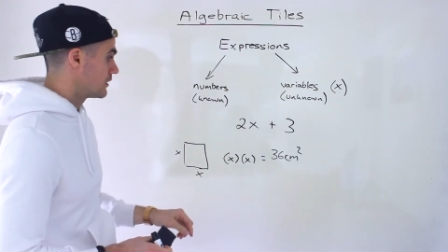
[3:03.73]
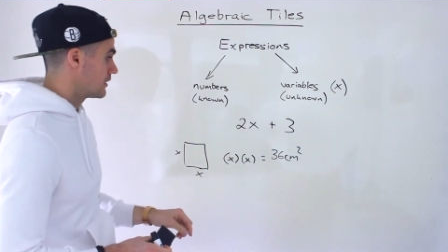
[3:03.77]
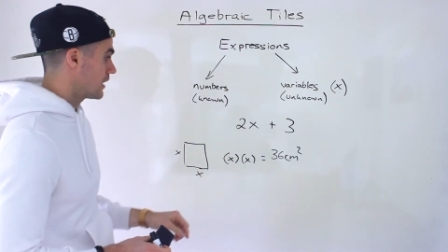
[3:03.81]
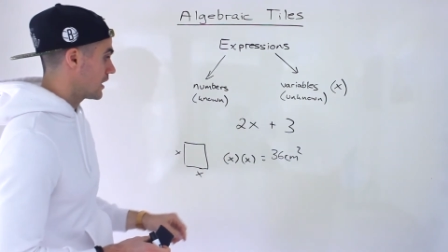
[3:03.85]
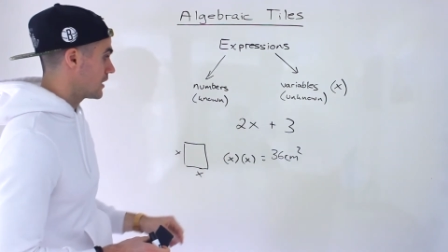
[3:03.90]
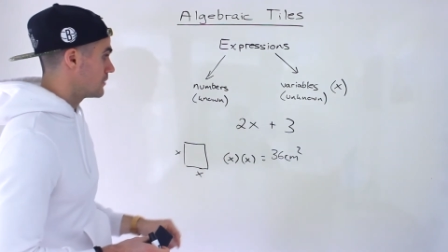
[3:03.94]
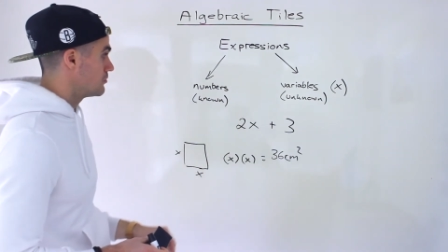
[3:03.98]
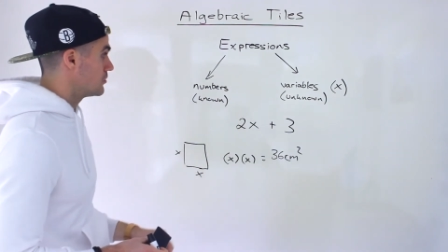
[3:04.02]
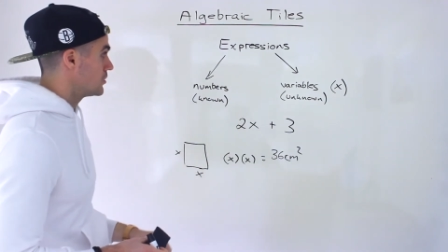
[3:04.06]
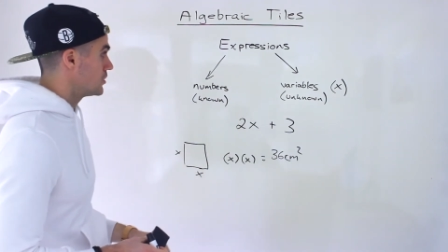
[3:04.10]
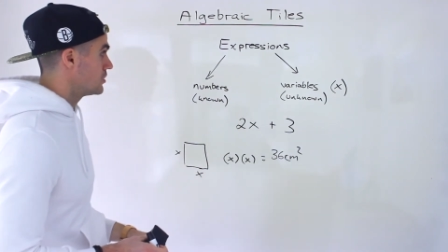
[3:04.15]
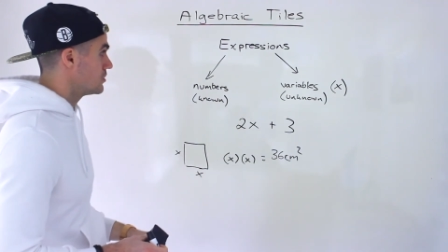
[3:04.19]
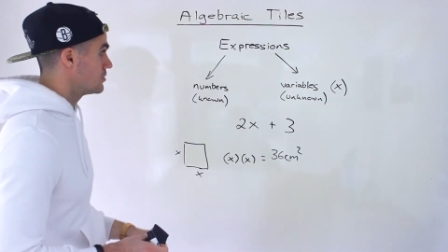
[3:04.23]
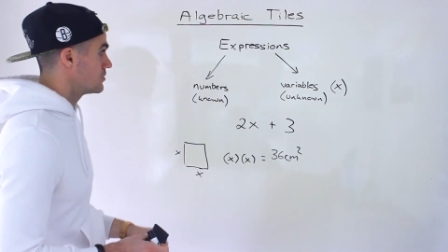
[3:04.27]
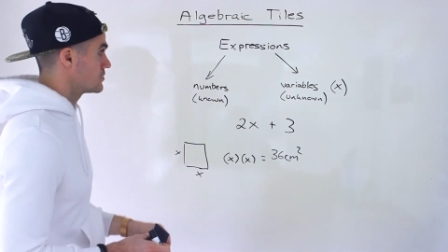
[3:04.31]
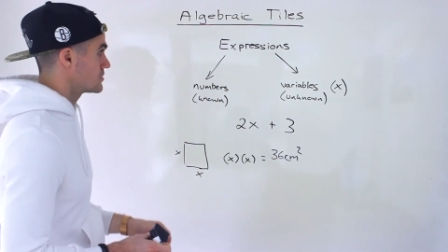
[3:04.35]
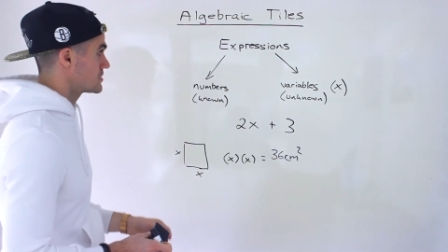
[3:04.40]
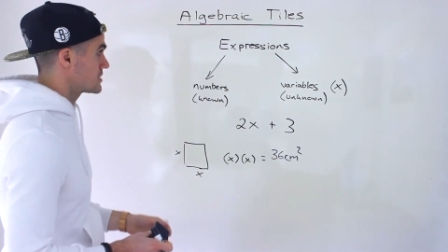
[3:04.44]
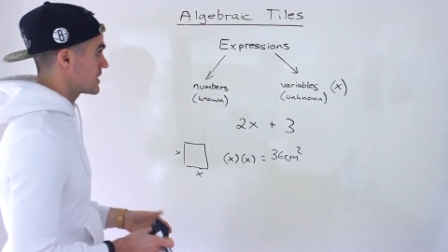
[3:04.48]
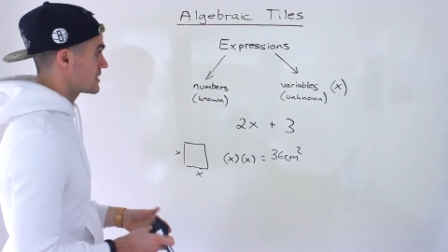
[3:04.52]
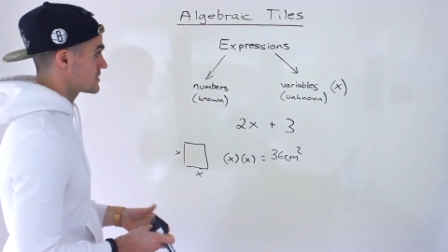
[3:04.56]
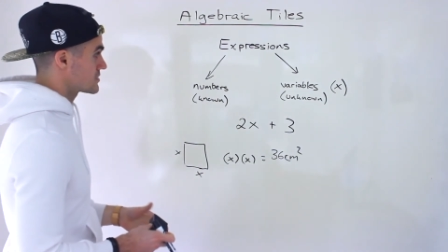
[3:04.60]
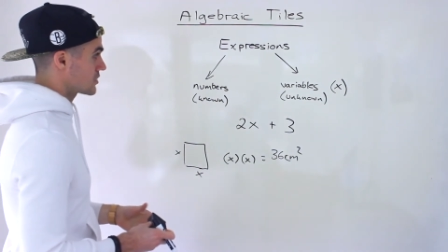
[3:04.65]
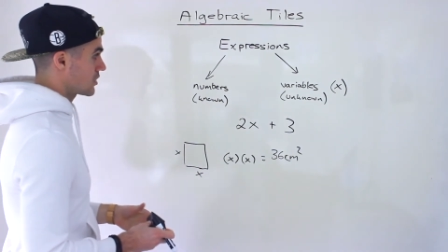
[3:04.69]
can be
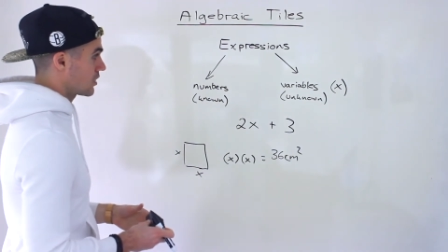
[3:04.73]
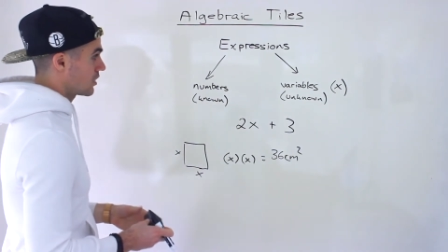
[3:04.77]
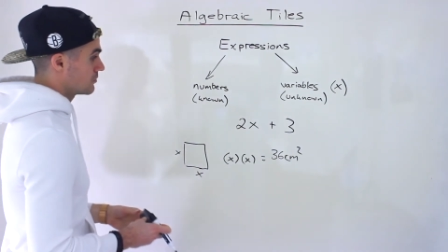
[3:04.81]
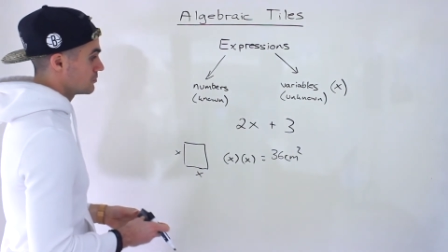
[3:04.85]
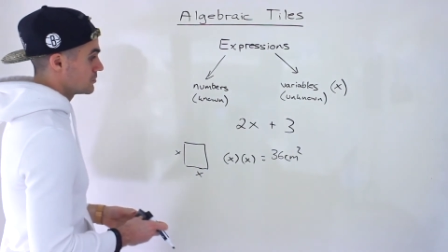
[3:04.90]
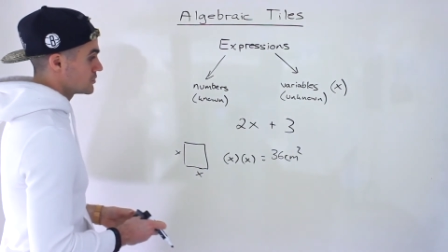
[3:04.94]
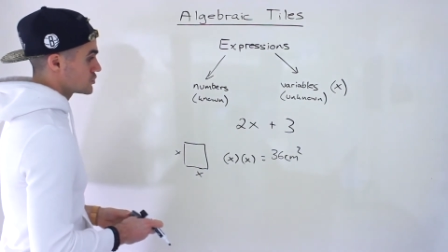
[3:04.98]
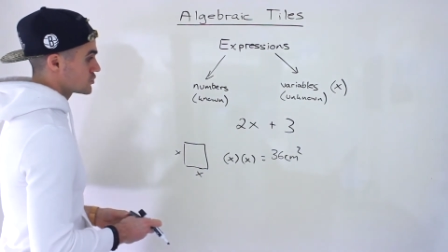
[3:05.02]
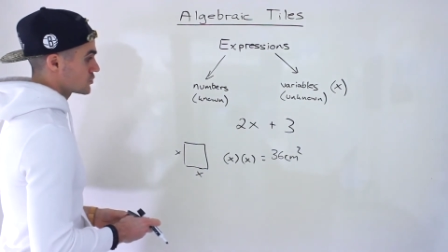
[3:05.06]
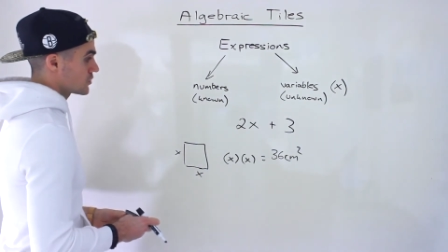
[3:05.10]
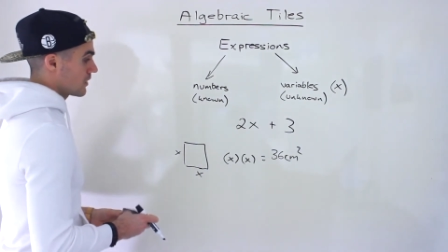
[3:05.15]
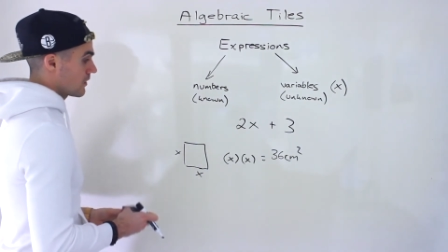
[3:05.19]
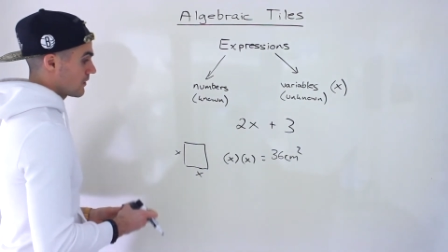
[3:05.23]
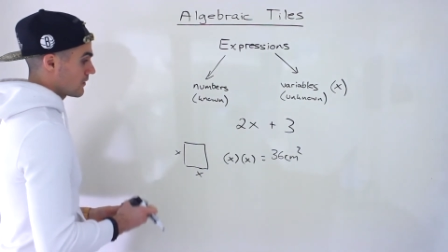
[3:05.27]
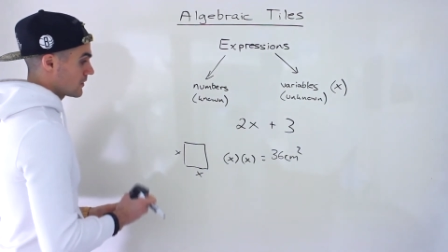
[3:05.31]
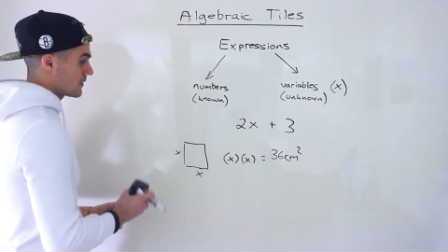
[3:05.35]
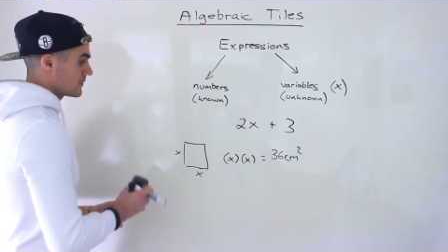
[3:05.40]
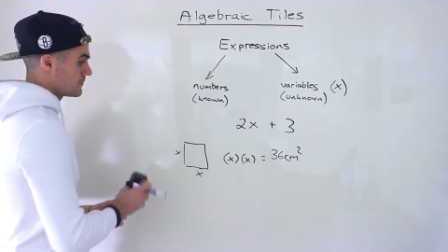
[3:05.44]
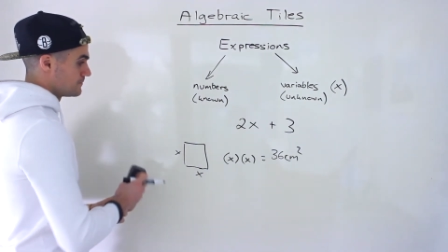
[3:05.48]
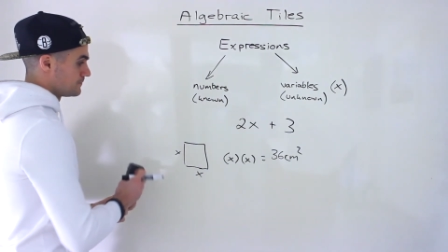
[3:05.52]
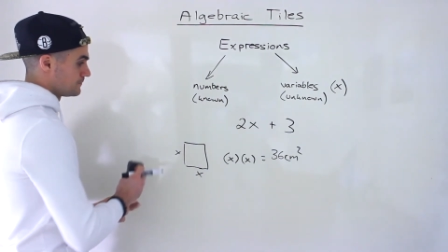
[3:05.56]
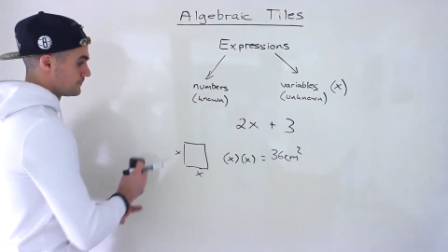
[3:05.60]
used that's arbitrary.